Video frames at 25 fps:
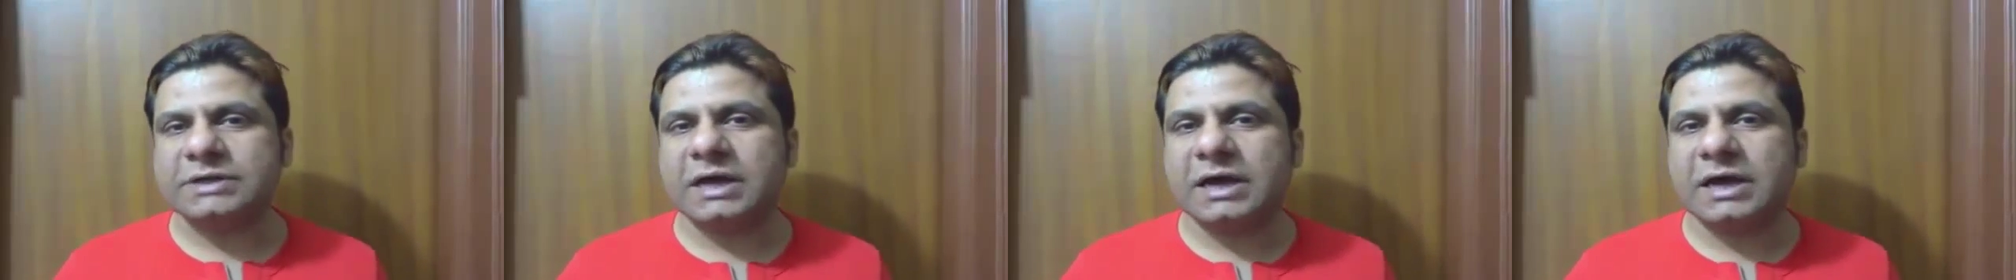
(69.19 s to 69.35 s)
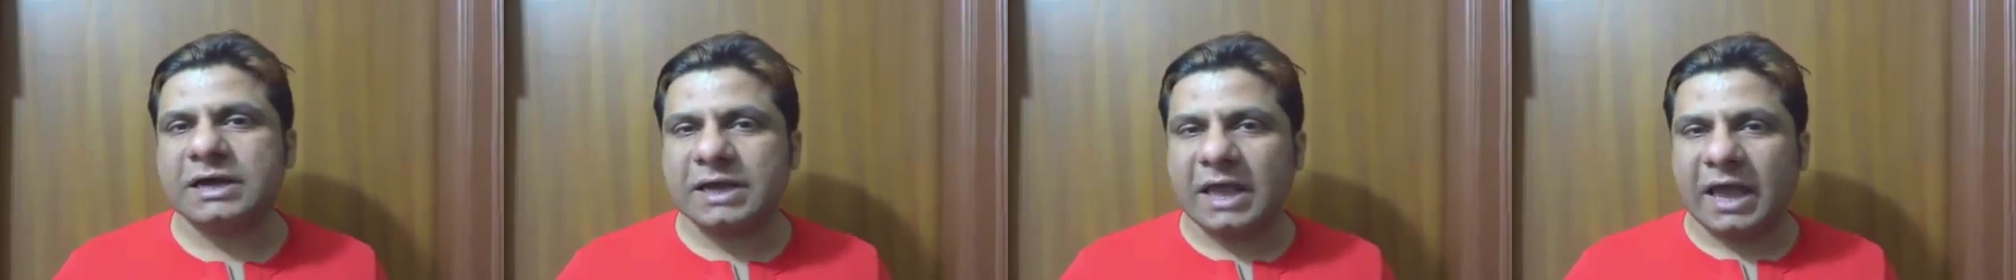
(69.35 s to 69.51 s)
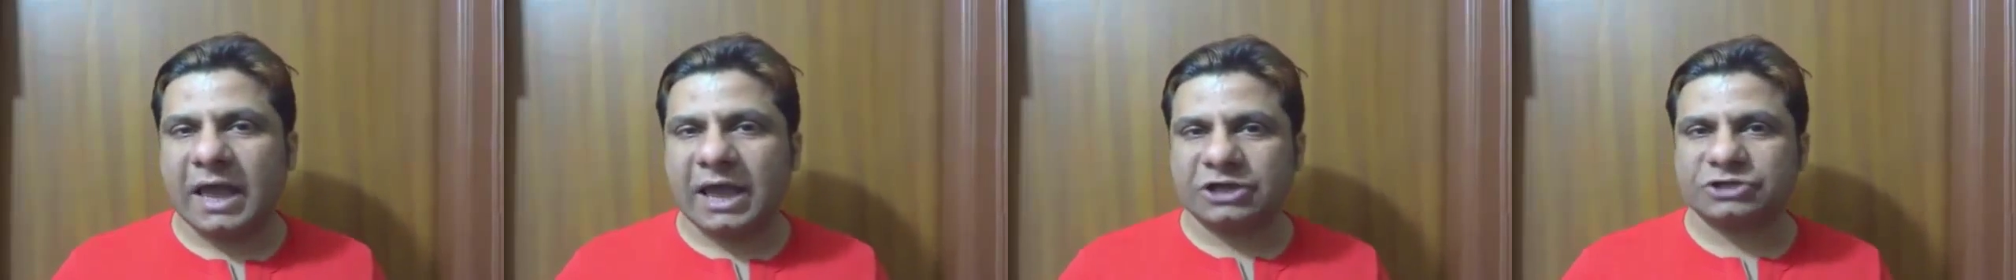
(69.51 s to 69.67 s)

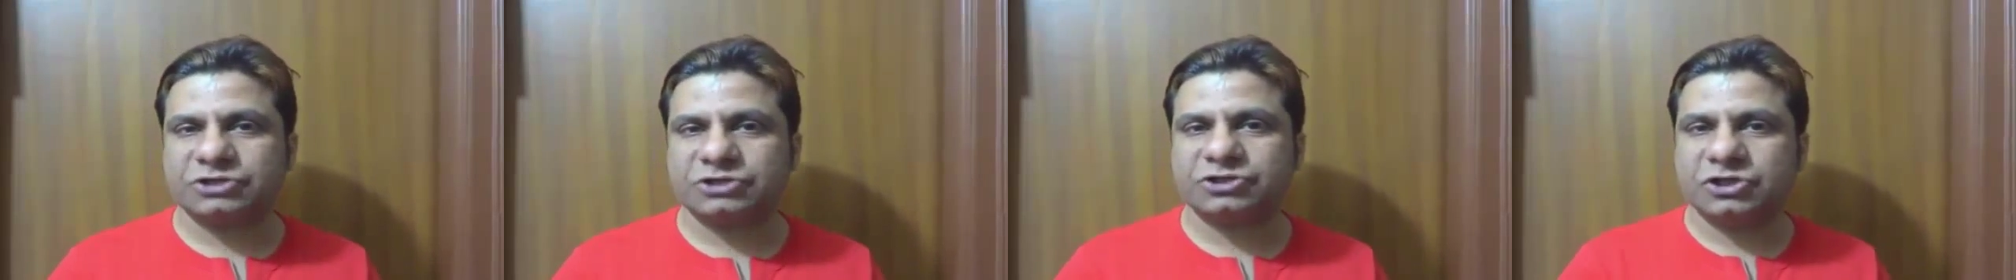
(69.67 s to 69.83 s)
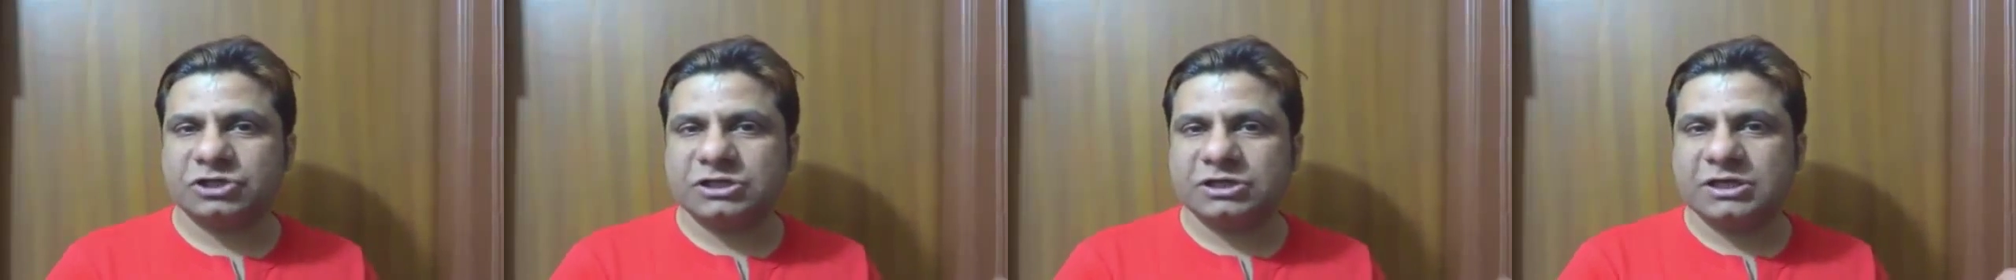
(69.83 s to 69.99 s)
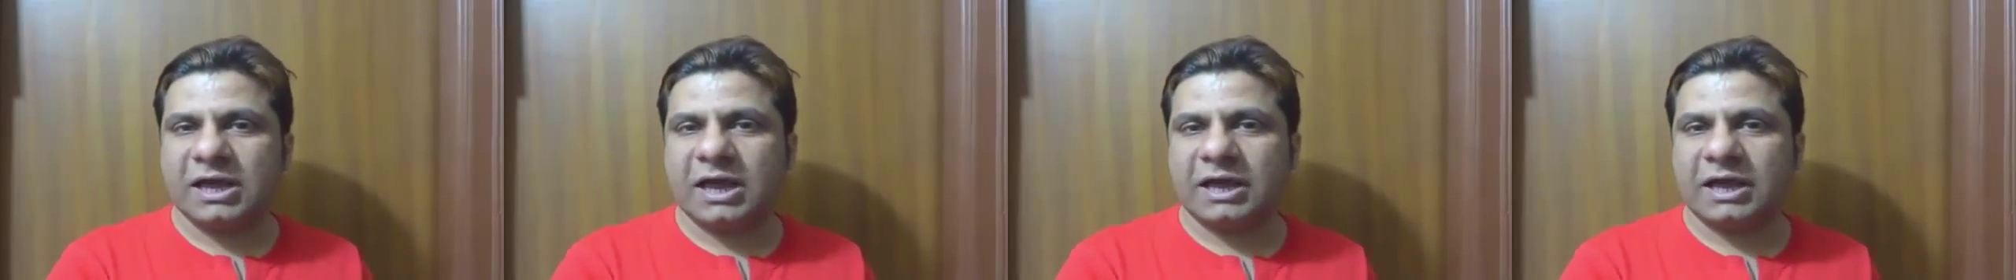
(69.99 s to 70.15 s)
I
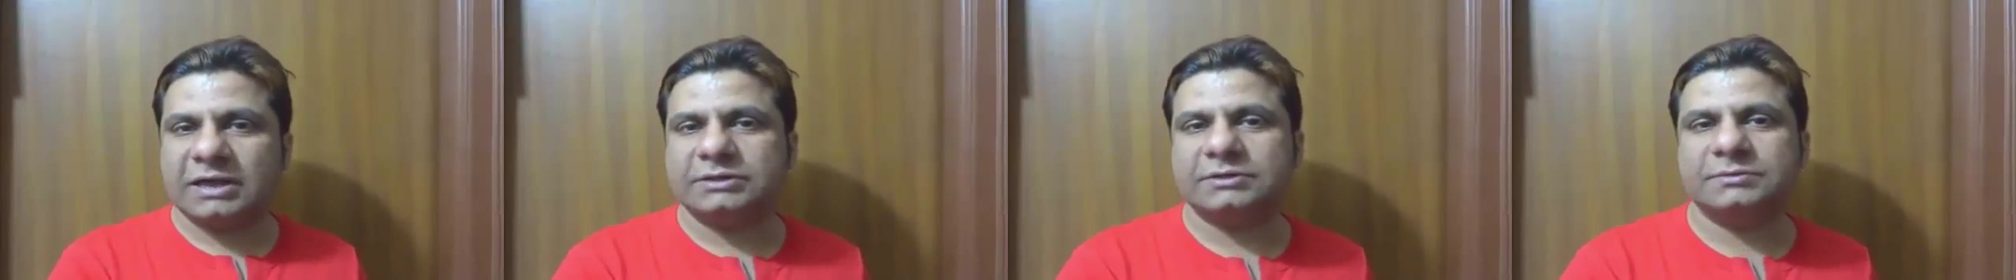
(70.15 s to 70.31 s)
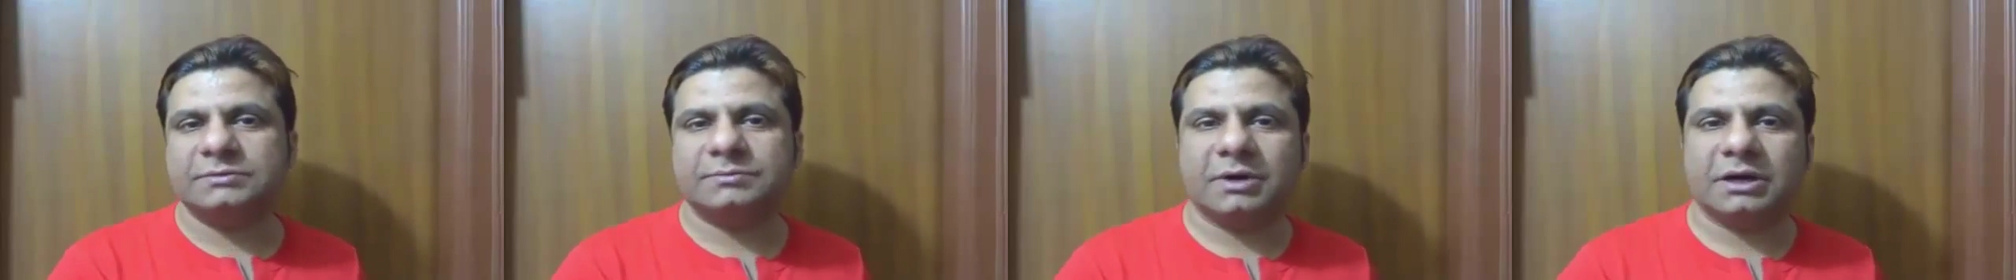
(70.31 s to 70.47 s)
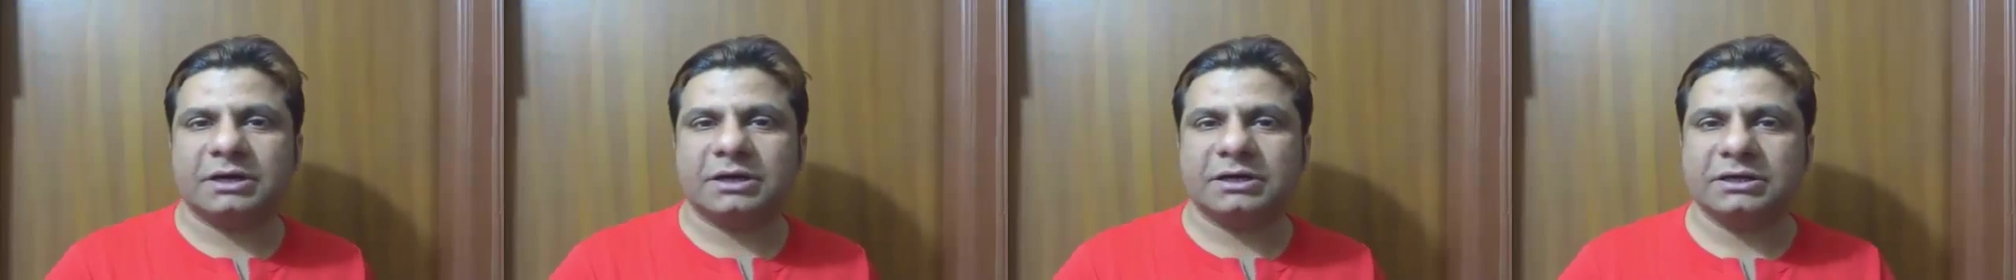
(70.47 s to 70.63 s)
actually had
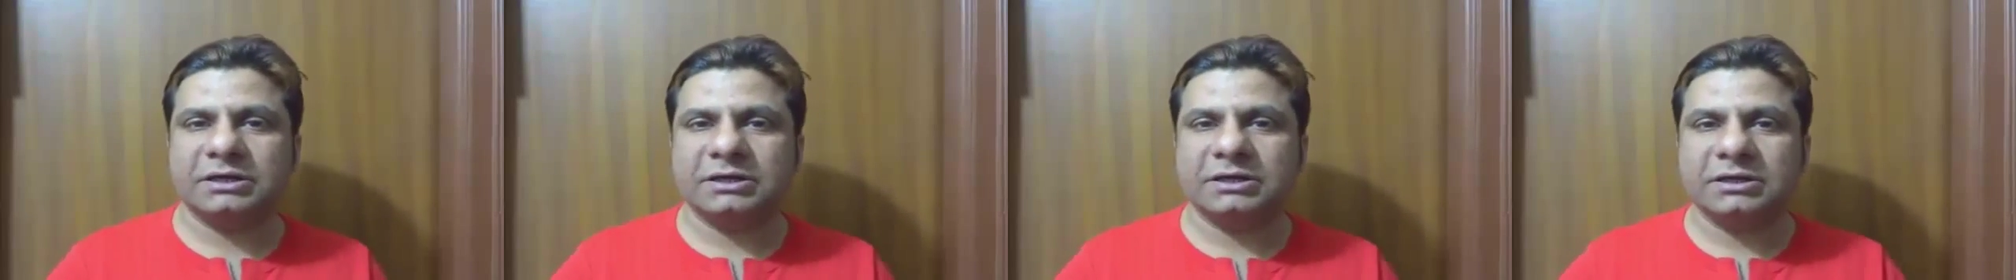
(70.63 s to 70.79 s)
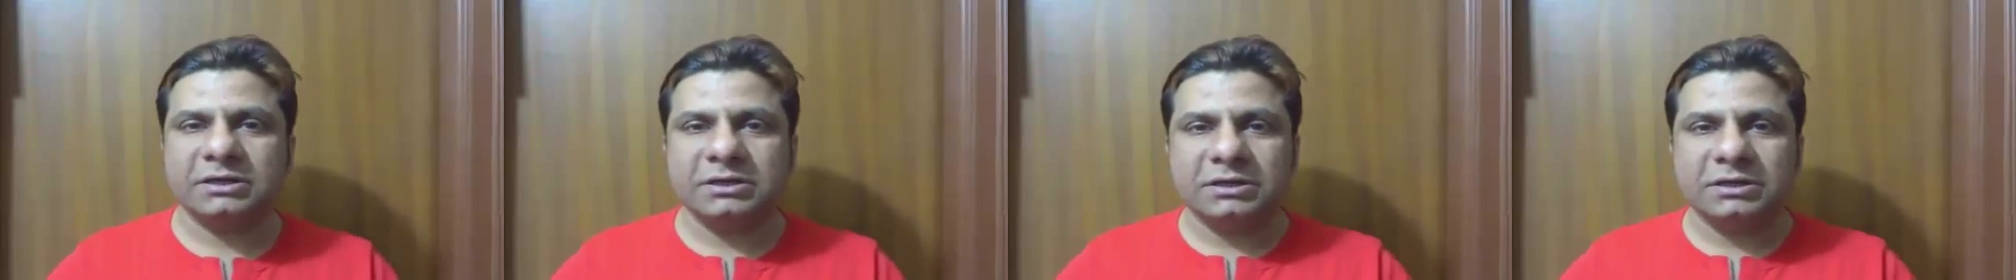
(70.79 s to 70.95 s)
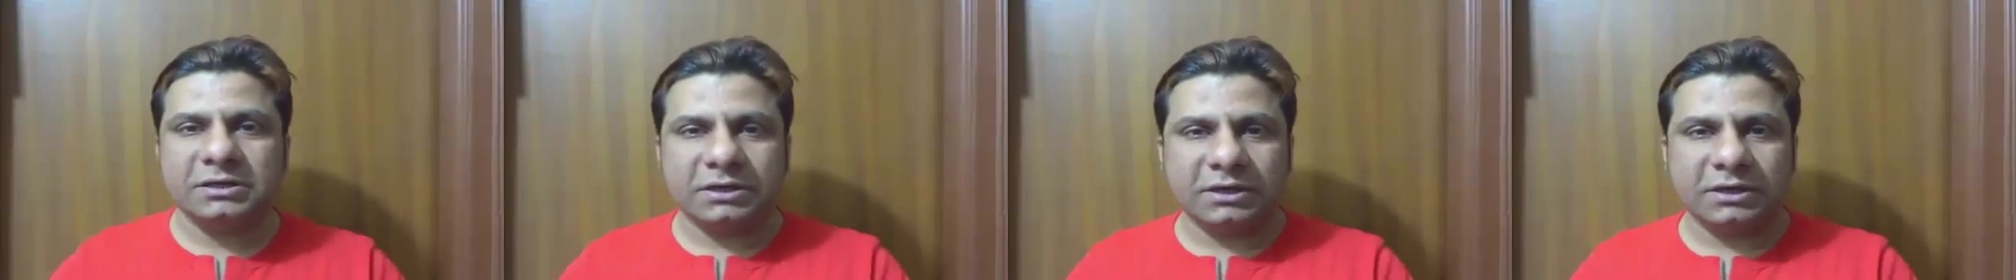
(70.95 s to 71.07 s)
the money